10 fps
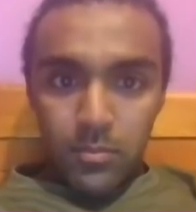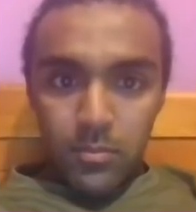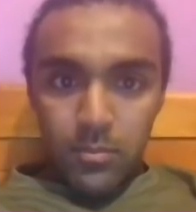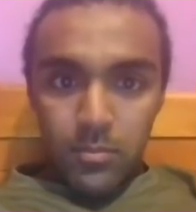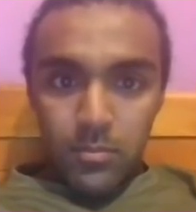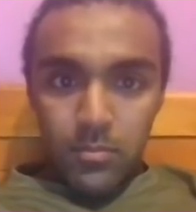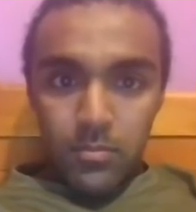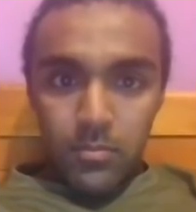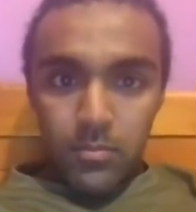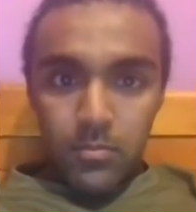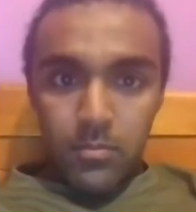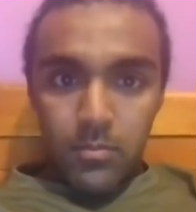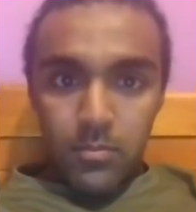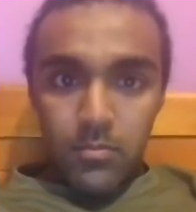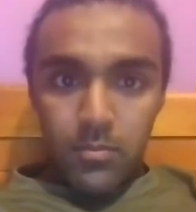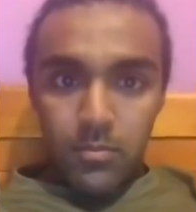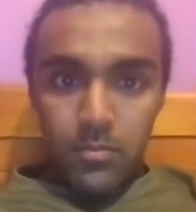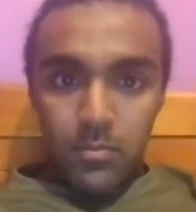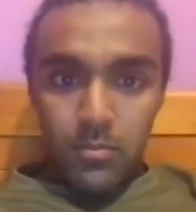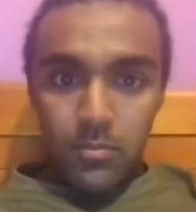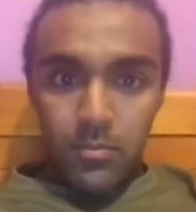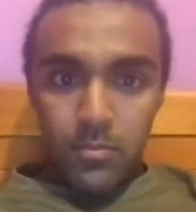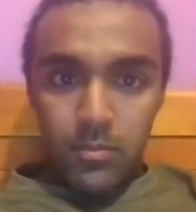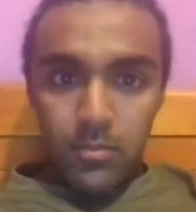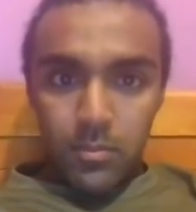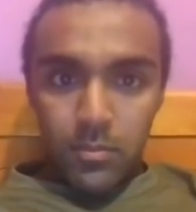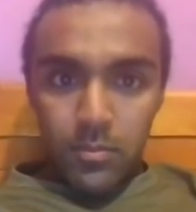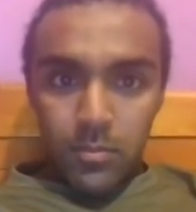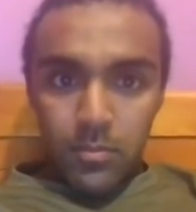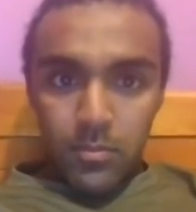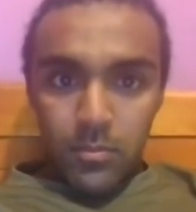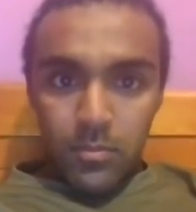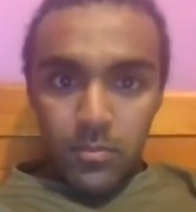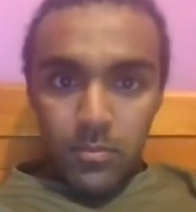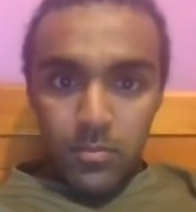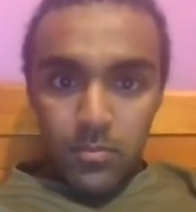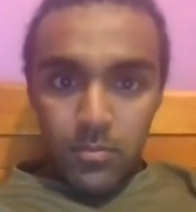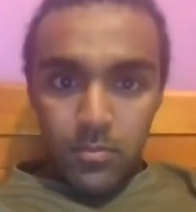No words are spoken by the person on screen.